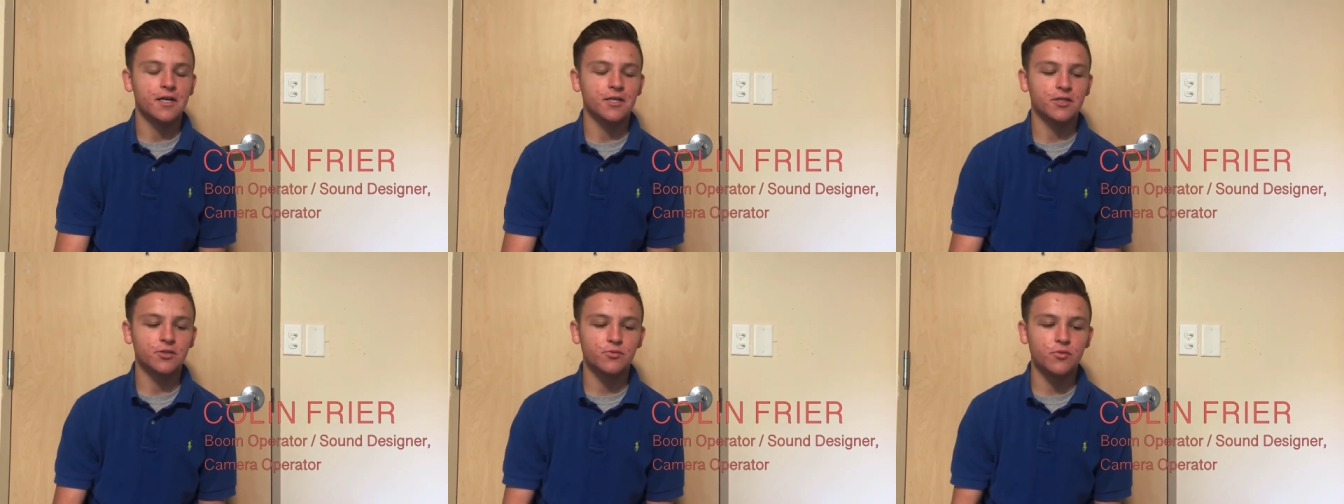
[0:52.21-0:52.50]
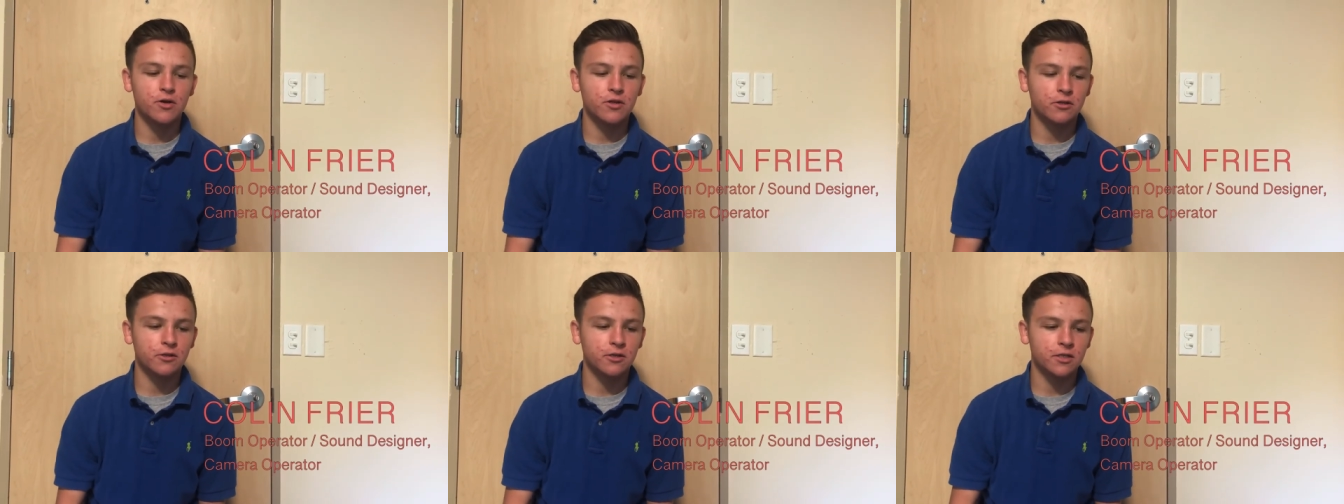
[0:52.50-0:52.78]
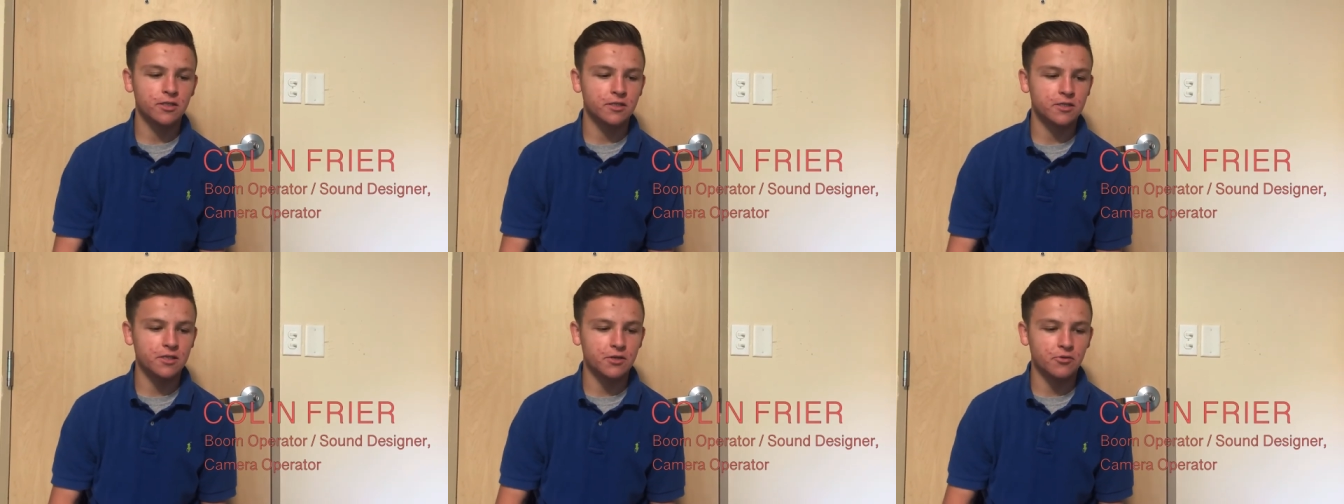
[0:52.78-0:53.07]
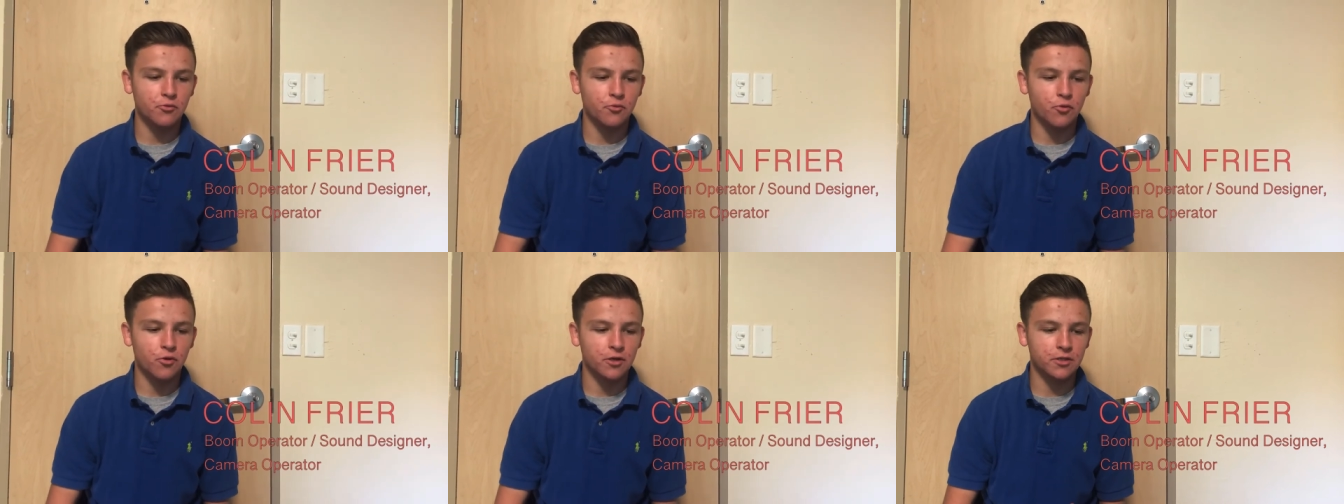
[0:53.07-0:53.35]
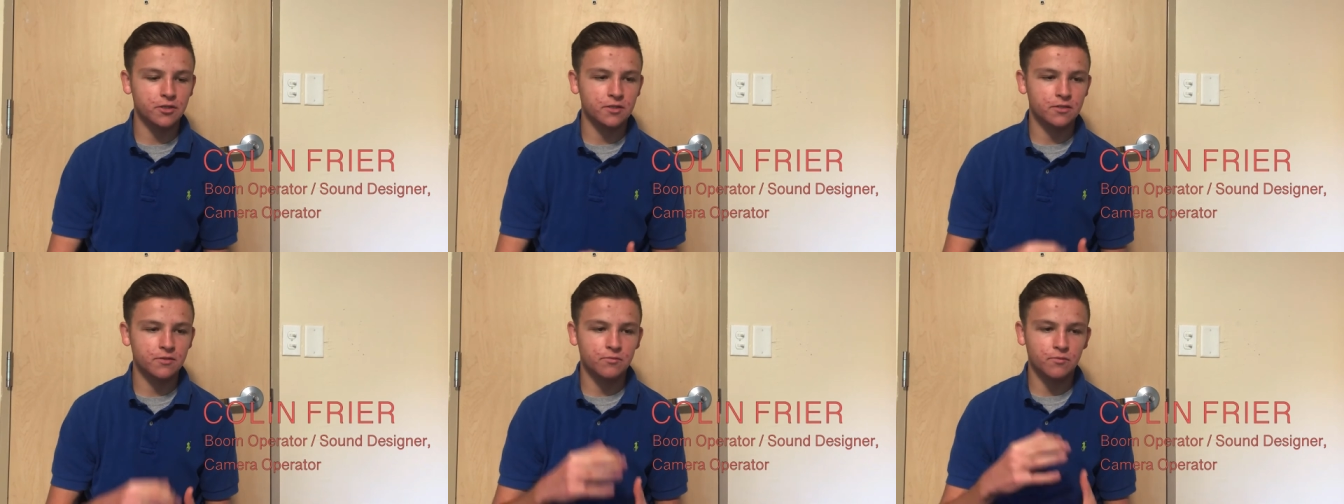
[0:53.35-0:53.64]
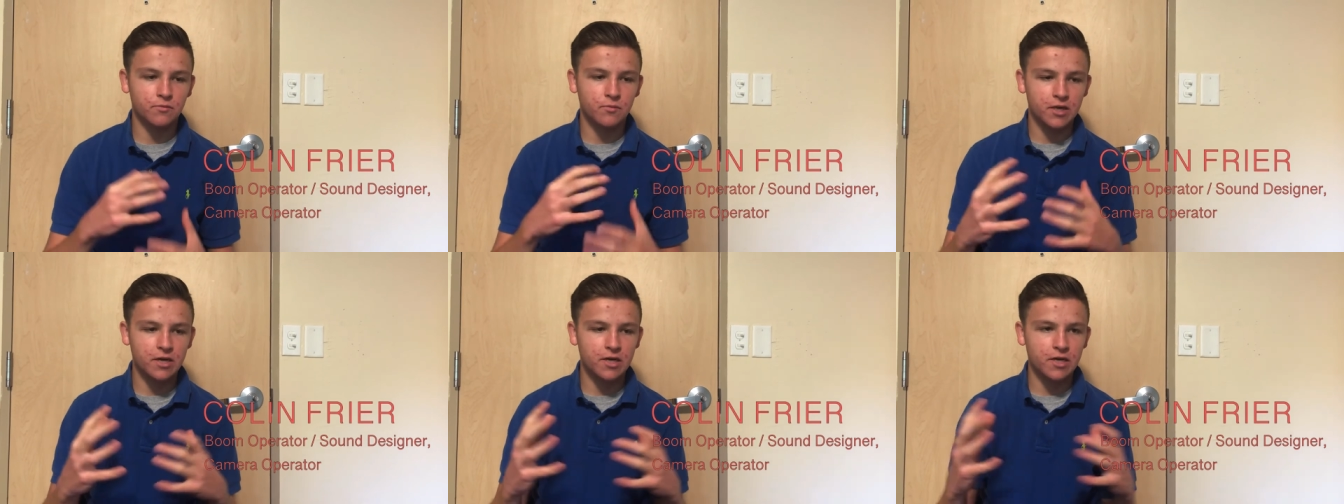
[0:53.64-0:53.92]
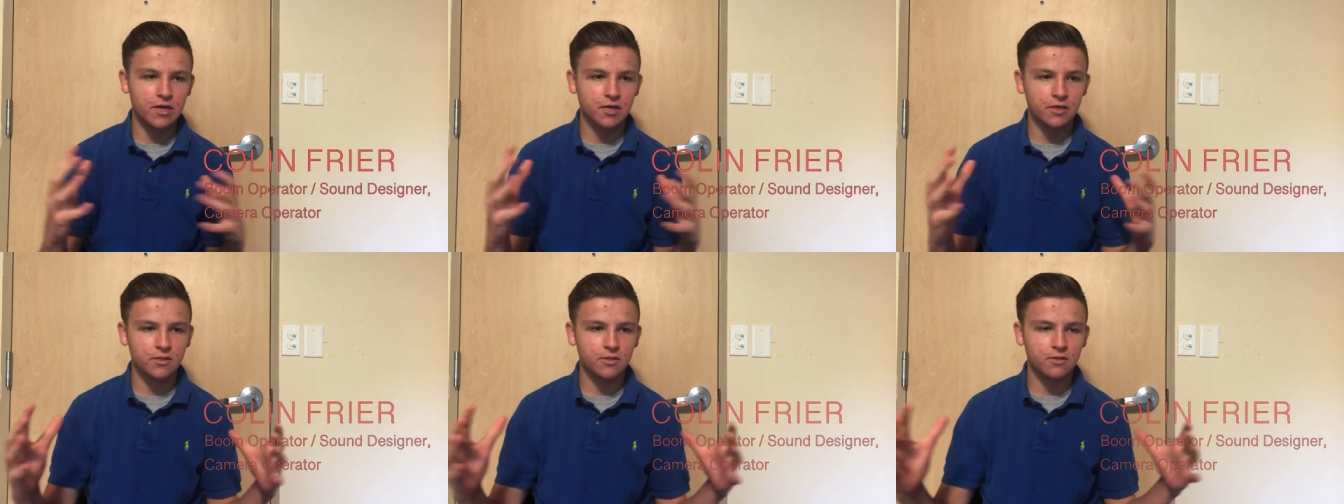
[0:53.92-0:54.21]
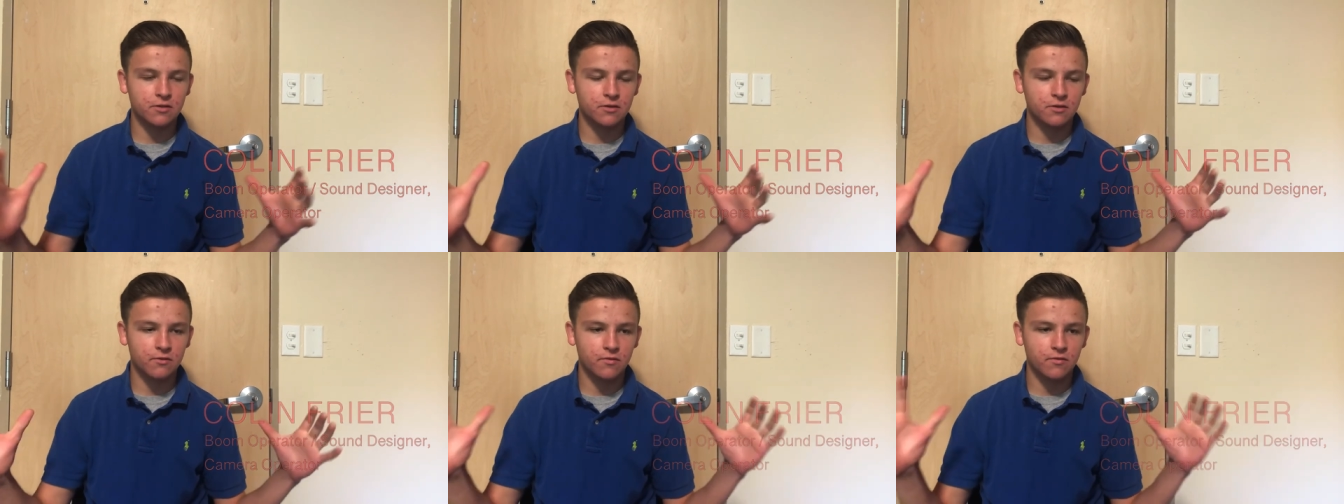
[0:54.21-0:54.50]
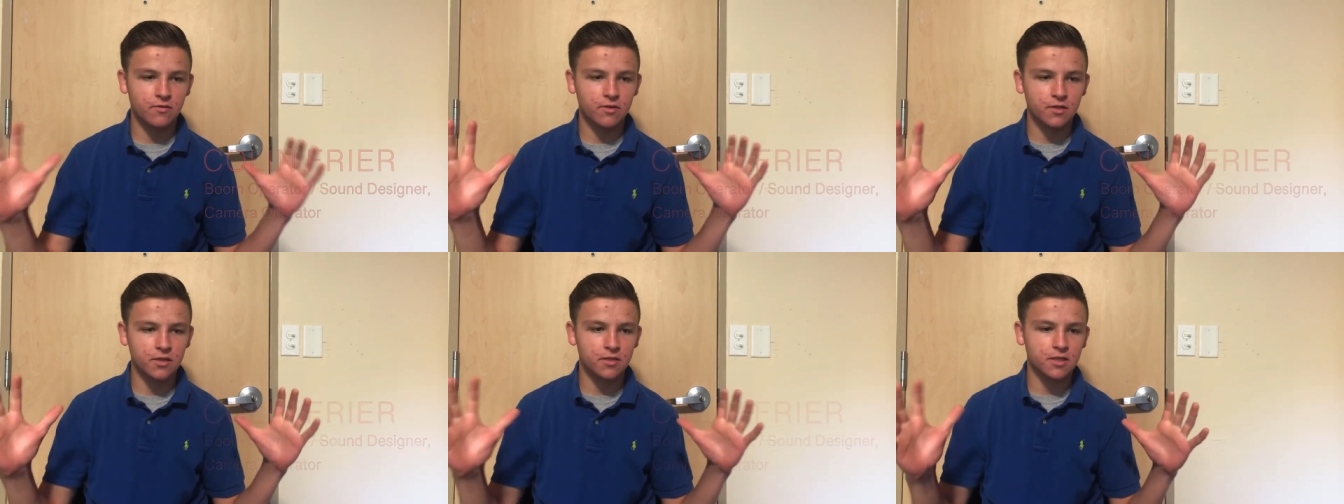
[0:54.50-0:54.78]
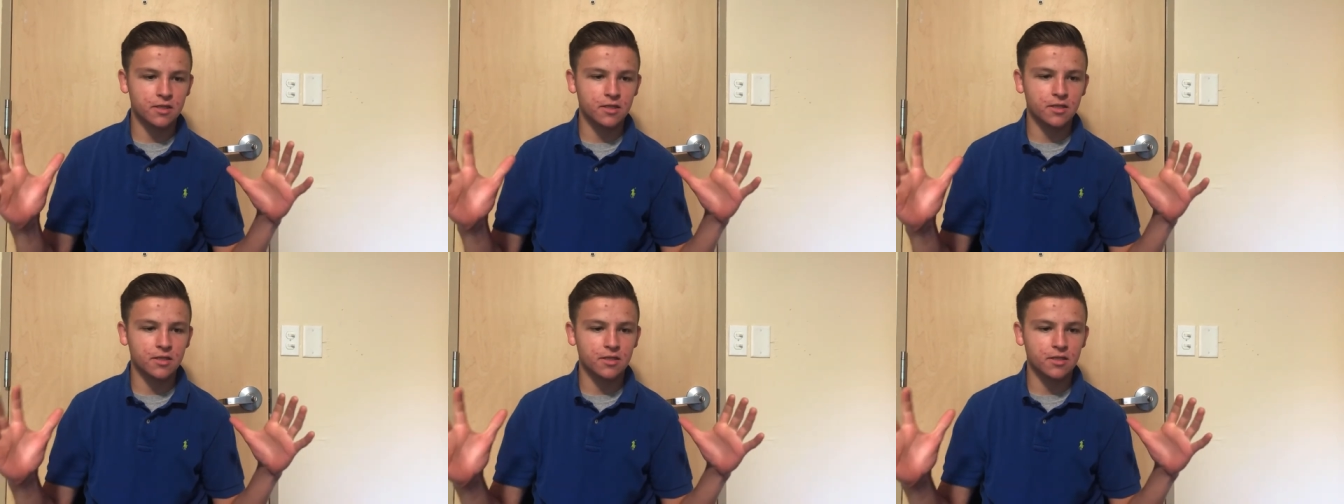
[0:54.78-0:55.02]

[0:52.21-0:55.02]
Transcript: as well as it wasn't because of the,